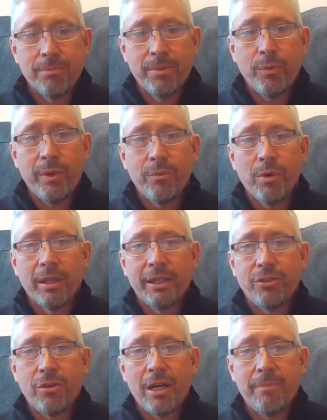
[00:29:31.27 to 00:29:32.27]
but we really
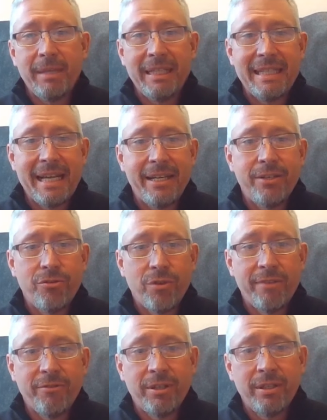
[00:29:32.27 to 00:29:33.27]
try to be
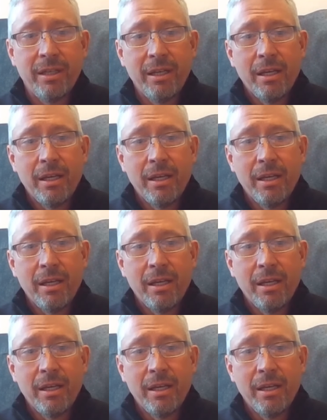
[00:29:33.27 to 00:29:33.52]
data-driven,